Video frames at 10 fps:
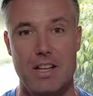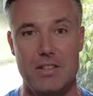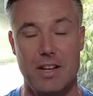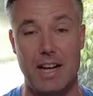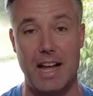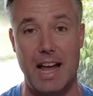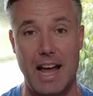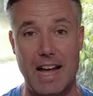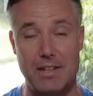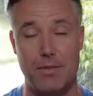So
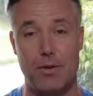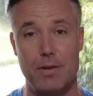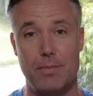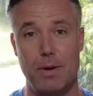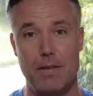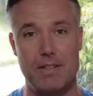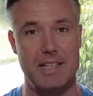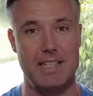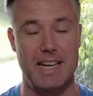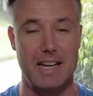as I've already previously
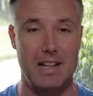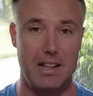said,